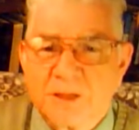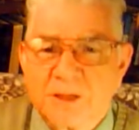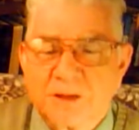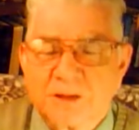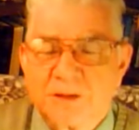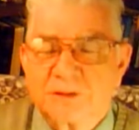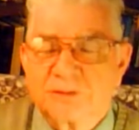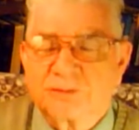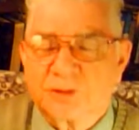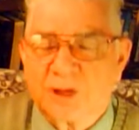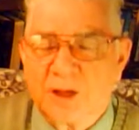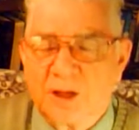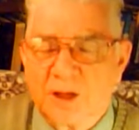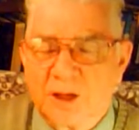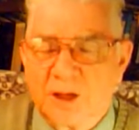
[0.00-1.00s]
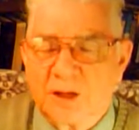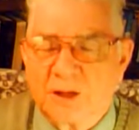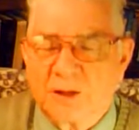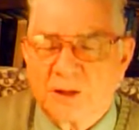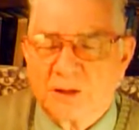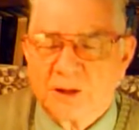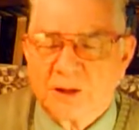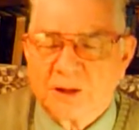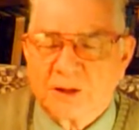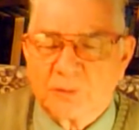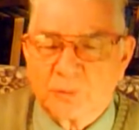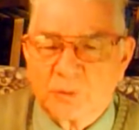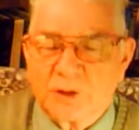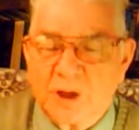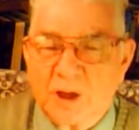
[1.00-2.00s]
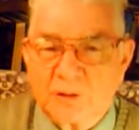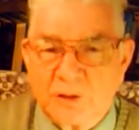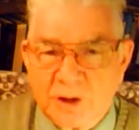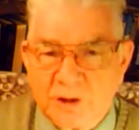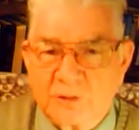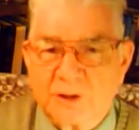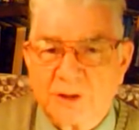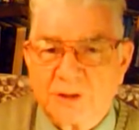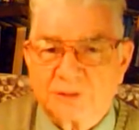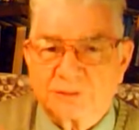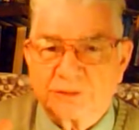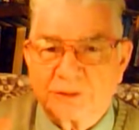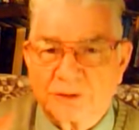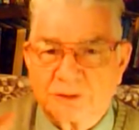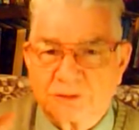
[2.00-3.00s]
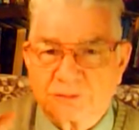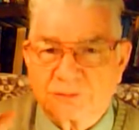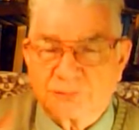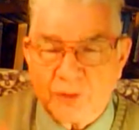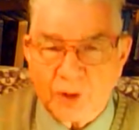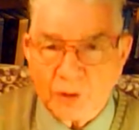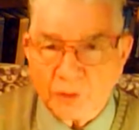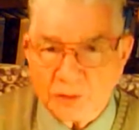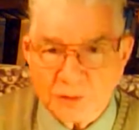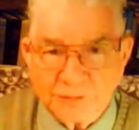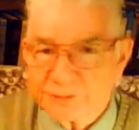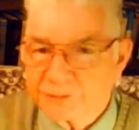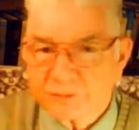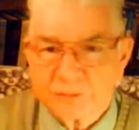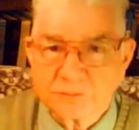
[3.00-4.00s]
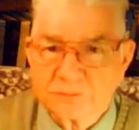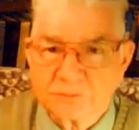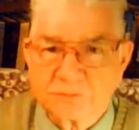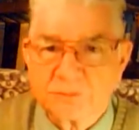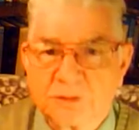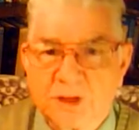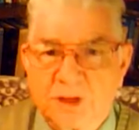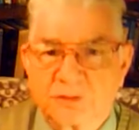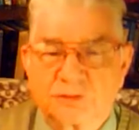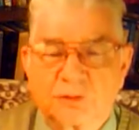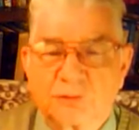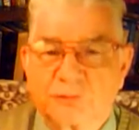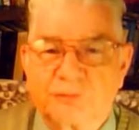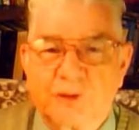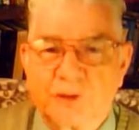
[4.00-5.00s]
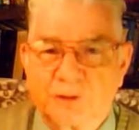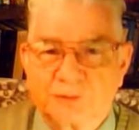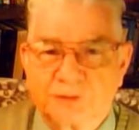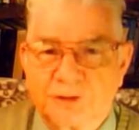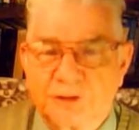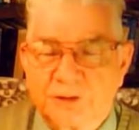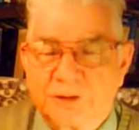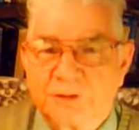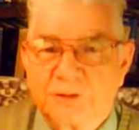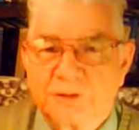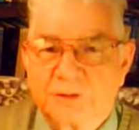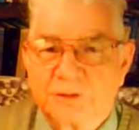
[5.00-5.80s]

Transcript: and it's without error, it is faultless, has no fault in it.